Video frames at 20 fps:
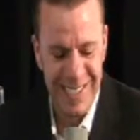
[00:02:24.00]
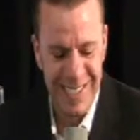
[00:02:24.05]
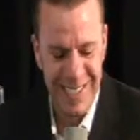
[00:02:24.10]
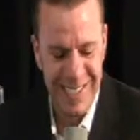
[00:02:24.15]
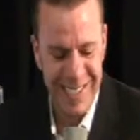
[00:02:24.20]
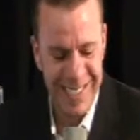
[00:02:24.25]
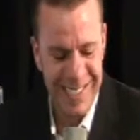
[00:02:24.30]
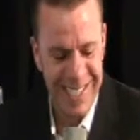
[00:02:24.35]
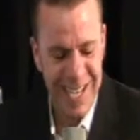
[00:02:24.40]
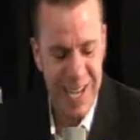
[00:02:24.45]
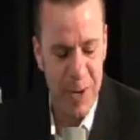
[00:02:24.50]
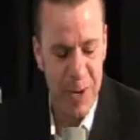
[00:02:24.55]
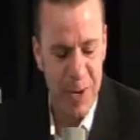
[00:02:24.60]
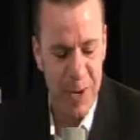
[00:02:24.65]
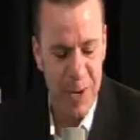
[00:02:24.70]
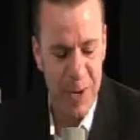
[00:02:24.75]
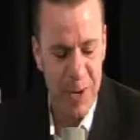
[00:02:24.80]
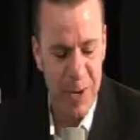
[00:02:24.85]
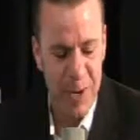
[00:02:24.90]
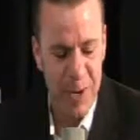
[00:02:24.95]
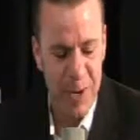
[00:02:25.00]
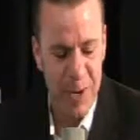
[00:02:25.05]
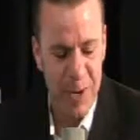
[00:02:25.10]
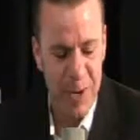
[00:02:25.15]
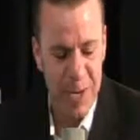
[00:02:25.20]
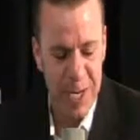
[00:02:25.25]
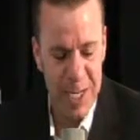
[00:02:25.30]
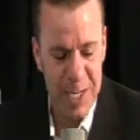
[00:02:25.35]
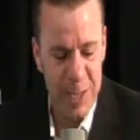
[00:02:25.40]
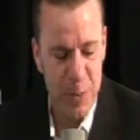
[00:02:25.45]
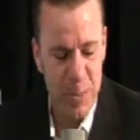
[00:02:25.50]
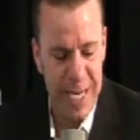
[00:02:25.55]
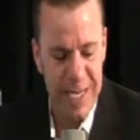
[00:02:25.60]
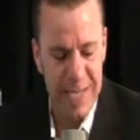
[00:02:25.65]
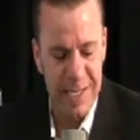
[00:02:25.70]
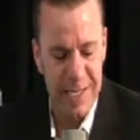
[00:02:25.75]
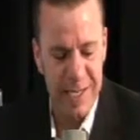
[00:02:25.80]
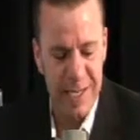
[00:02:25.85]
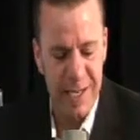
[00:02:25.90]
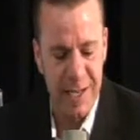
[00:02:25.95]
Not everyone is waiting until the
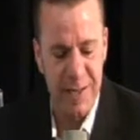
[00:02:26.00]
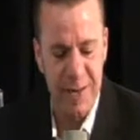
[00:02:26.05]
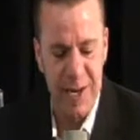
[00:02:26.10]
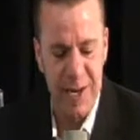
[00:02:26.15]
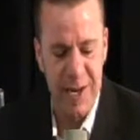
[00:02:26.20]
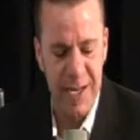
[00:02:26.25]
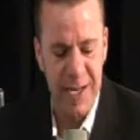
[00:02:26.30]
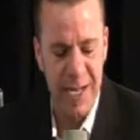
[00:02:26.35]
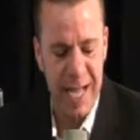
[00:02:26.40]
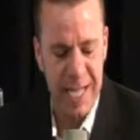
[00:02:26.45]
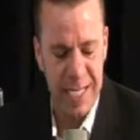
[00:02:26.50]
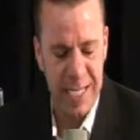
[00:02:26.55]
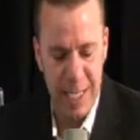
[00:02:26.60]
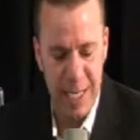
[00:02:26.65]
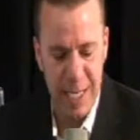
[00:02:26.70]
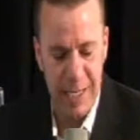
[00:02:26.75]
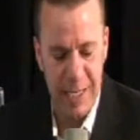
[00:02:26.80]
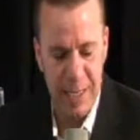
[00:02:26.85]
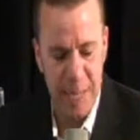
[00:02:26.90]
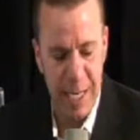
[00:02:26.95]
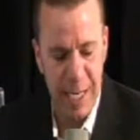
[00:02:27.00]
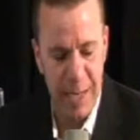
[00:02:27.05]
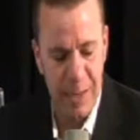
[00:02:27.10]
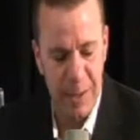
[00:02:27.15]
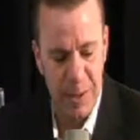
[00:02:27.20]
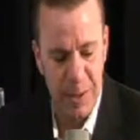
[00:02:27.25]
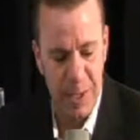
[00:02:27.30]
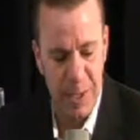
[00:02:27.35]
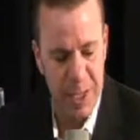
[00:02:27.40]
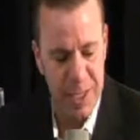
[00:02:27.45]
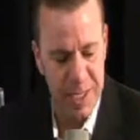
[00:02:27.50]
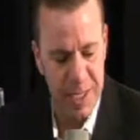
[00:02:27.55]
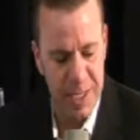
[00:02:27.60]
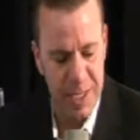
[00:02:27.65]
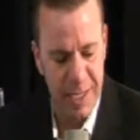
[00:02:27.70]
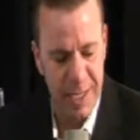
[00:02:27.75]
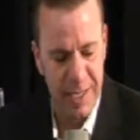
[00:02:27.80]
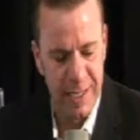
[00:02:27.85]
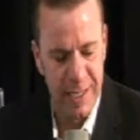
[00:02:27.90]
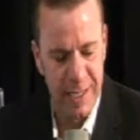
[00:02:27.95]
very last minute to pay a lawyer, she said.
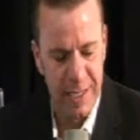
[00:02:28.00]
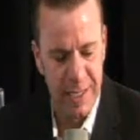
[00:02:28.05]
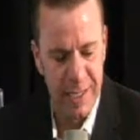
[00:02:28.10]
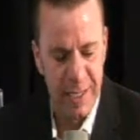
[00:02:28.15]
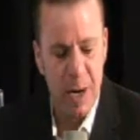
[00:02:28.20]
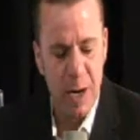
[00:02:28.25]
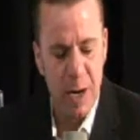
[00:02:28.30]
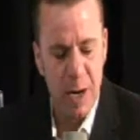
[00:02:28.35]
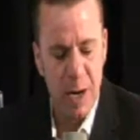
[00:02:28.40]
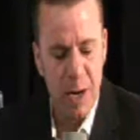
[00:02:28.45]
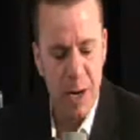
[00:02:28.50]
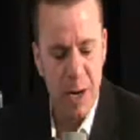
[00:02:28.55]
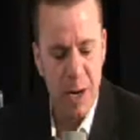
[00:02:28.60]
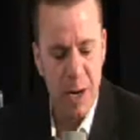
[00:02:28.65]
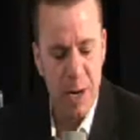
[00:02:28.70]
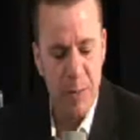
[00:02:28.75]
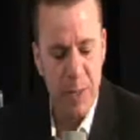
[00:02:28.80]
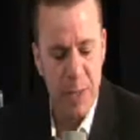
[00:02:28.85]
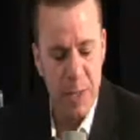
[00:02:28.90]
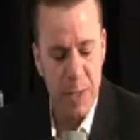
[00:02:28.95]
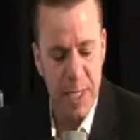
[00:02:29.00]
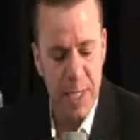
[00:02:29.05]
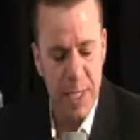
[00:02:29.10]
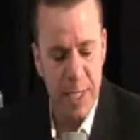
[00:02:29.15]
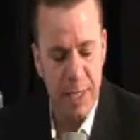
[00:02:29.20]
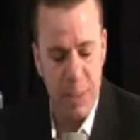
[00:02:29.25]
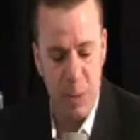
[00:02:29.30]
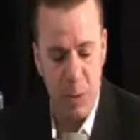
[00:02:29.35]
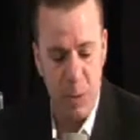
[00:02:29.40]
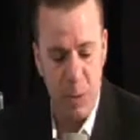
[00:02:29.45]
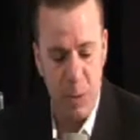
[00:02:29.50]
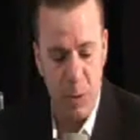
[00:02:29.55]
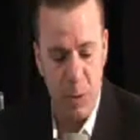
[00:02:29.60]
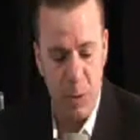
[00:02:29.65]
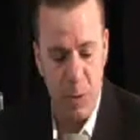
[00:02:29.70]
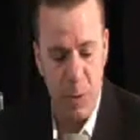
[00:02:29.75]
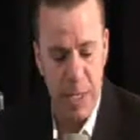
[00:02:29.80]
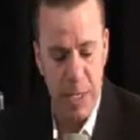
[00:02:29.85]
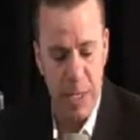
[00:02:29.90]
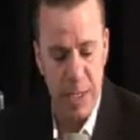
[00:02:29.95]
Along with losing clients, lawyers have
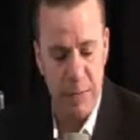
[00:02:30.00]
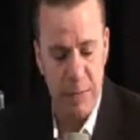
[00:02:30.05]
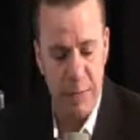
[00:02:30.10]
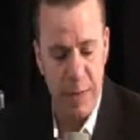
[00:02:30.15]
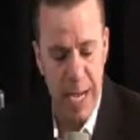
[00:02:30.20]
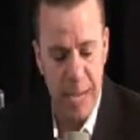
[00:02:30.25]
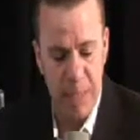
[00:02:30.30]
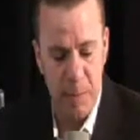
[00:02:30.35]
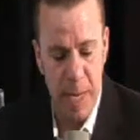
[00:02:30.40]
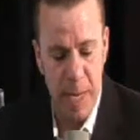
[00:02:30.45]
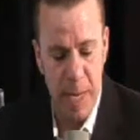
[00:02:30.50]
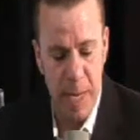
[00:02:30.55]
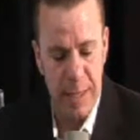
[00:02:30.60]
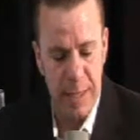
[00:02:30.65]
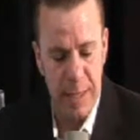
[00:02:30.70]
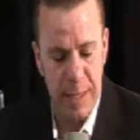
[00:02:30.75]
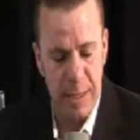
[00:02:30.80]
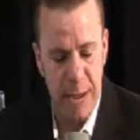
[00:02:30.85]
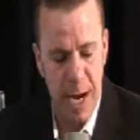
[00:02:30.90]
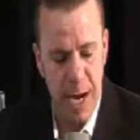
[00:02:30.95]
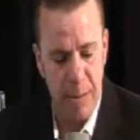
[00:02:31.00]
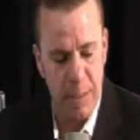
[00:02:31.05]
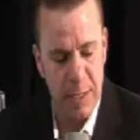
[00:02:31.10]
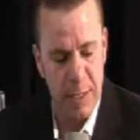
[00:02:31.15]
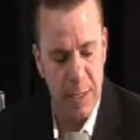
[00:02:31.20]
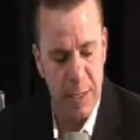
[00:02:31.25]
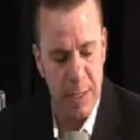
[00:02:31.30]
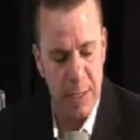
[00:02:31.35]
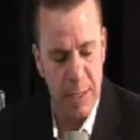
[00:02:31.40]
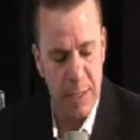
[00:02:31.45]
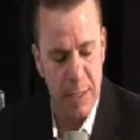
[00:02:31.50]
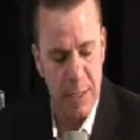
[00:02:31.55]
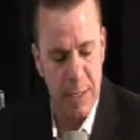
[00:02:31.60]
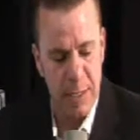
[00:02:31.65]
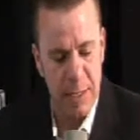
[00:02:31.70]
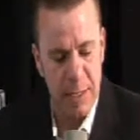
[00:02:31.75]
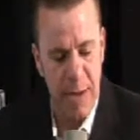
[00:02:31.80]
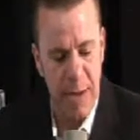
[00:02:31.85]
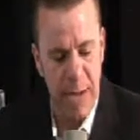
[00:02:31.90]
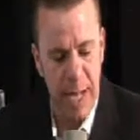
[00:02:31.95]
lost money in the stock market and lost value
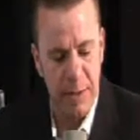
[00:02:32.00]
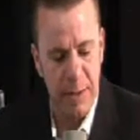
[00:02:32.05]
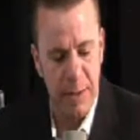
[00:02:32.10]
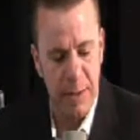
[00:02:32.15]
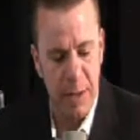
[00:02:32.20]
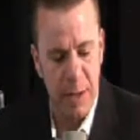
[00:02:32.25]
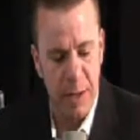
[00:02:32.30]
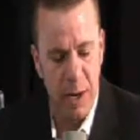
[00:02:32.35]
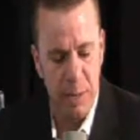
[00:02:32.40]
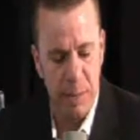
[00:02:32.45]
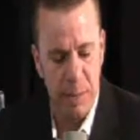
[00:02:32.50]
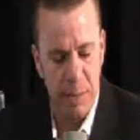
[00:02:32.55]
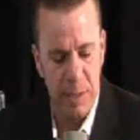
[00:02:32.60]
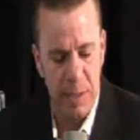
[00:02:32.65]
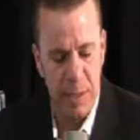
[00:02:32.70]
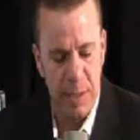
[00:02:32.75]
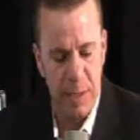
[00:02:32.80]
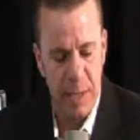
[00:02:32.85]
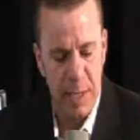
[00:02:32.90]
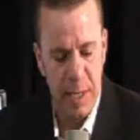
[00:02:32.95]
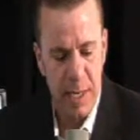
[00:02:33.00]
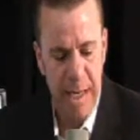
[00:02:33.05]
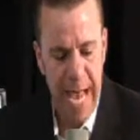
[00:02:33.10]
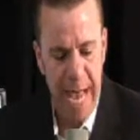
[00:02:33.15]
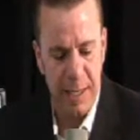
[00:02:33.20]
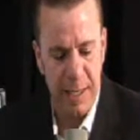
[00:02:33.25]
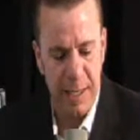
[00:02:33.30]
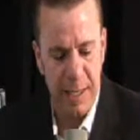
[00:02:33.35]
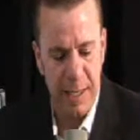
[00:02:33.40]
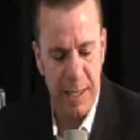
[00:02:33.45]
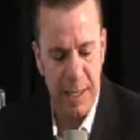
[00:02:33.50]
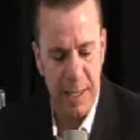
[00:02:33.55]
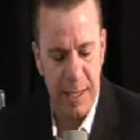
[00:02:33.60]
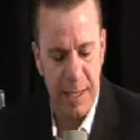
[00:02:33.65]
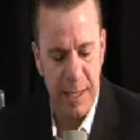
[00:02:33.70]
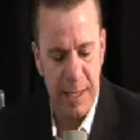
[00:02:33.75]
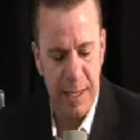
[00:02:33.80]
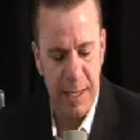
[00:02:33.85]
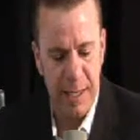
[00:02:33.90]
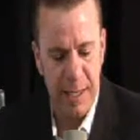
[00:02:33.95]
in their homes, assets that could
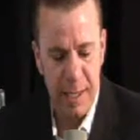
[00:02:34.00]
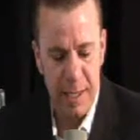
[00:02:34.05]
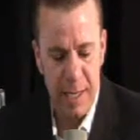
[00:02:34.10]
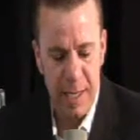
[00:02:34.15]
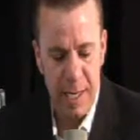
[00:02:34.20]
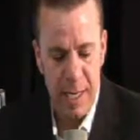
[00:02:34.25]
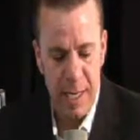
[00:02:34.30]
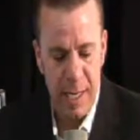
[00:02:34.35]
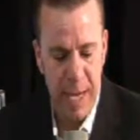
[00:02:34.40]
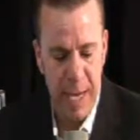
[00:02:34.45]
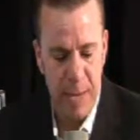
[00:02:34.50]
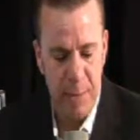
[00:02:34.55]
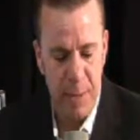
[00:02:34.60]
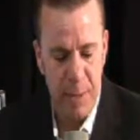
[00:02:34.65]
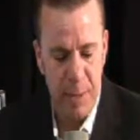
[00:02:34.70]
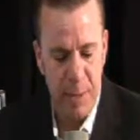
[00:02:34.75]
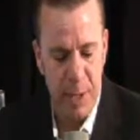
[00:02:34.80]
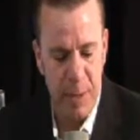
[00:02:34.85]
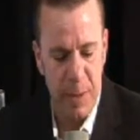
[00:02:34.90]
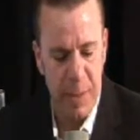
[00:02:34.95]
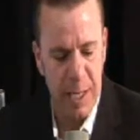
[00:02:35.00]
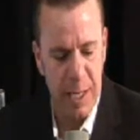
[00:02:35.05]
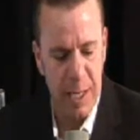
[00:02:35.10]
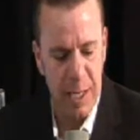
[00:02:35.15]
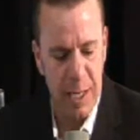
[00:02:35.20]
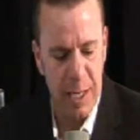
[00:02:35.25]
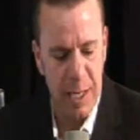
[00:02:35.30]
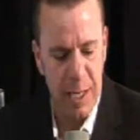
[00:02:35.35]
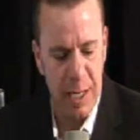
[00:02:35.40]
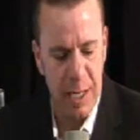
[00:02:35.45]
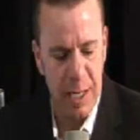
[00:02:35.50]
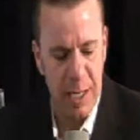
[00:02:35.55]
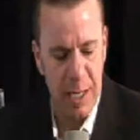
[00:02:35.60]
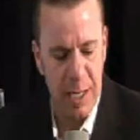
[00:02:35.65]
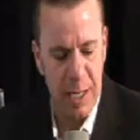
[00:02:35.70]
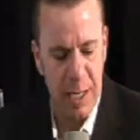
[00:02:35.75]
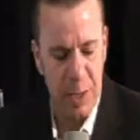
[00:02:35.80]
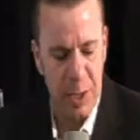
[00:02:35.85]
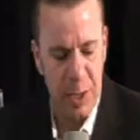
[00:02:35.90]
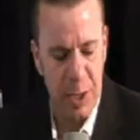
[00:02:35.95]
have kept them going until the economy turned
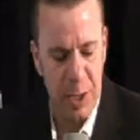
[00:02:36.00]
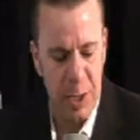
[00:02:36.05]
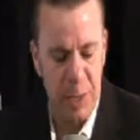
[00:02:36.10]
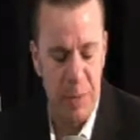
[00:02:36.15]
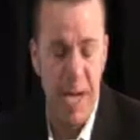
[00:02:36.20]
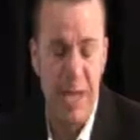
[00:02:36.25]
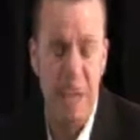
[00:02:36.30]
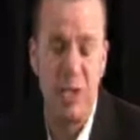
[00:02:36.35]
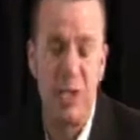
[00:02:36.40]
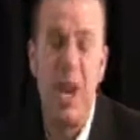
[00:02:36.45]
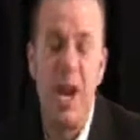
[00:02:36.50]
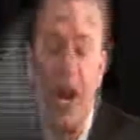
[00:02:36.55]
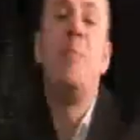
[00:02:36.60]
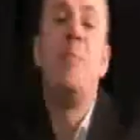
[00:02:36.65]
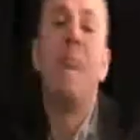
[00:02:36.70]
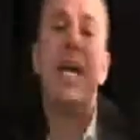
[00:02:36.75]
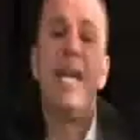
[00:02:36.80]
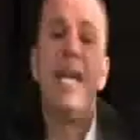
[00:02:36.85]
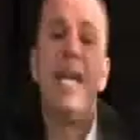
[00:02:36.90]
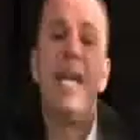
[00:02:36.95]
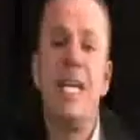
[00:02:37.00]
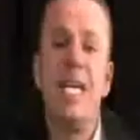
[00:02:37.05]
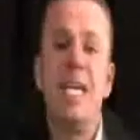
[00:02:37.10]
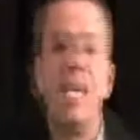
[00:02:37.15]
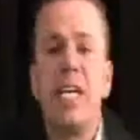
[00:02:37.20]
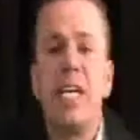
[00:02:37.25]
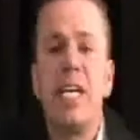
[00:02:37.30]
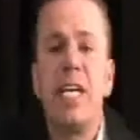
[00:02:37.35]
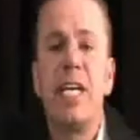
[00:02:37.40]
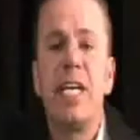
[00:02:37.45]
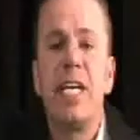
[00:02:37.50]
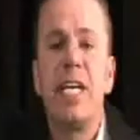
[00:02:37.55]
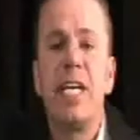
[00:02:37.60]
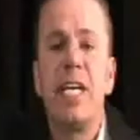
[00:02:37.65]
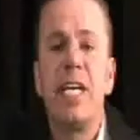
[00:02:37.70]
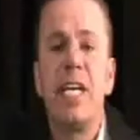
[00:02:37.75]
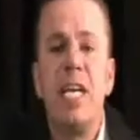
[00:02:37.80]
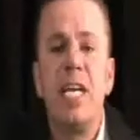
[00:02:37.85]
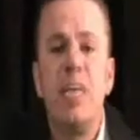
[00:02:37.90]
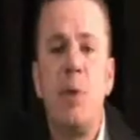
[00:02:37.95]
around. So everybody is freaking
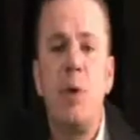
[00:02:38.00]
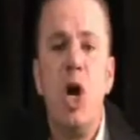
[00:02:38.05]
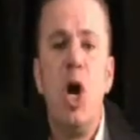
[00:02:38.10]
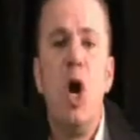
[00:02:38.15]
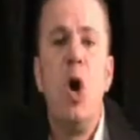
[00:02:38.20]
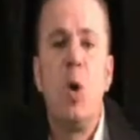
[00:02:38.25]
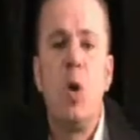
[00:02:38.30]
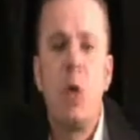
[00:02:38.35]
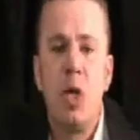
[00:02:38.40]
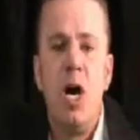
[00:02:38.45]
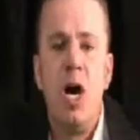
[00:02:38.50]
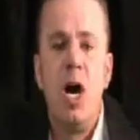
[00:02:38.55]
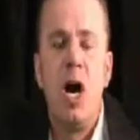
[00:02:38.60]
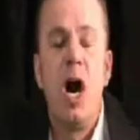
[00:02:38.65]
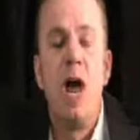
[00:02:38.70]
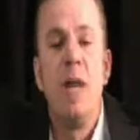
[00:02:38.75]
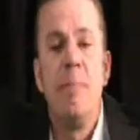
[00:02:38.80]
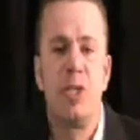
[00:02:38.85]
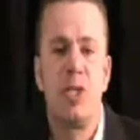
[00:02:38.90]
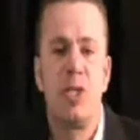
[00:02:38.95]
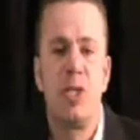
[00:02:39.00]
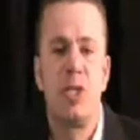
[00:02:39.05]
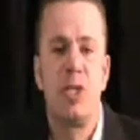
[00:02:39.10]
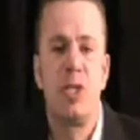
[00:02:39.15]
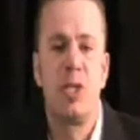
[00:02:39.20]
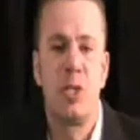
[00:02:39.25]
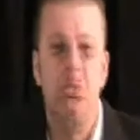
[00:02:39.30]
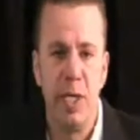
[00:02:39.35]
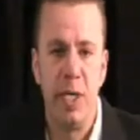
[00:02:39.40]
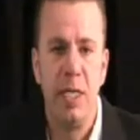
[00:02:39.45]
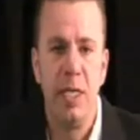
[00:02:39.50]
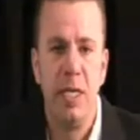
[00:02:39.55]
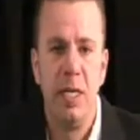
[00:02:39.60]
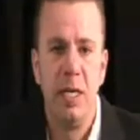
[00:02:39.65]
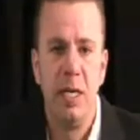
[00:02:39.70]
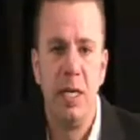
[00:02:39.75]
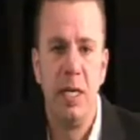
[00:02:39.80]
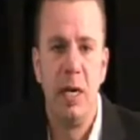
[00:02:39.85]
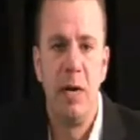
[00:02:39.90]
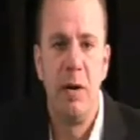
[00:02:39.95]
broke on Main Street, all
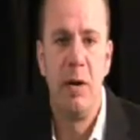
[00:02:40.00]
right?